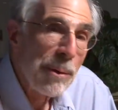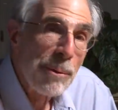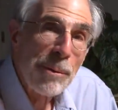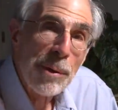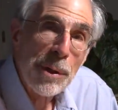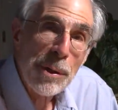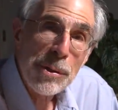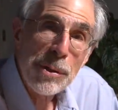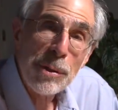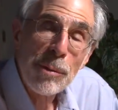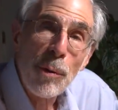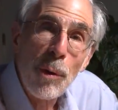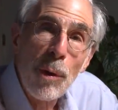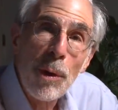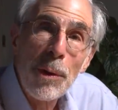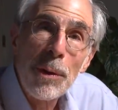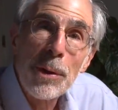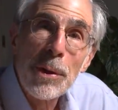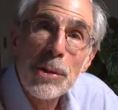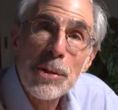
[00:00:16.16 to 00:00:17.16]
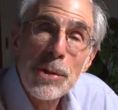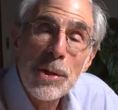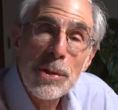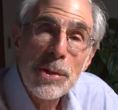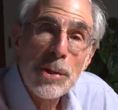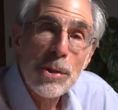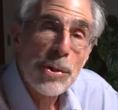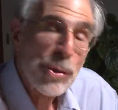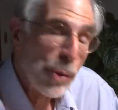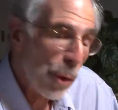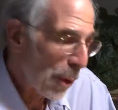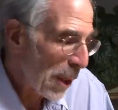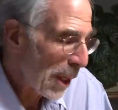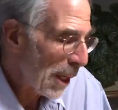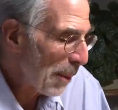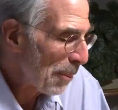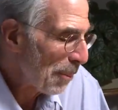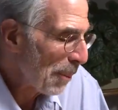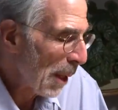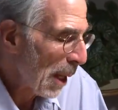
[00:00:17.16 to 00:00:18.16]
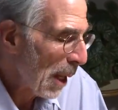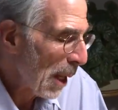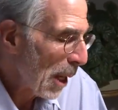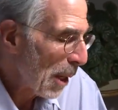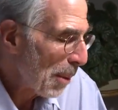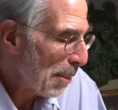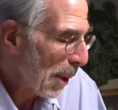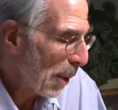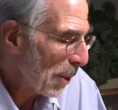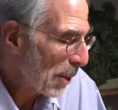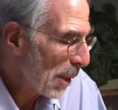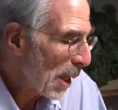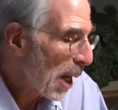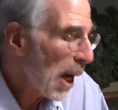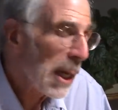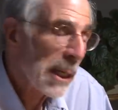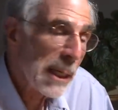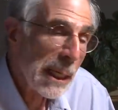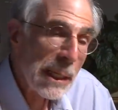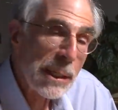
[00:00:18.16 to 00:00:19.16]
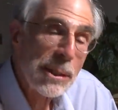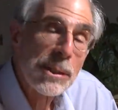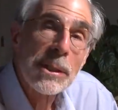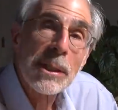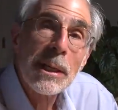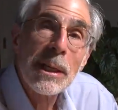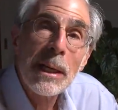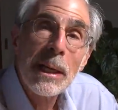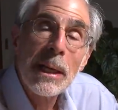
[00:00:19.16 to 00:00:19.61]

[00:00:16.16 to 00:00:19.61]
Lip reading: First of all, this is a story about conics.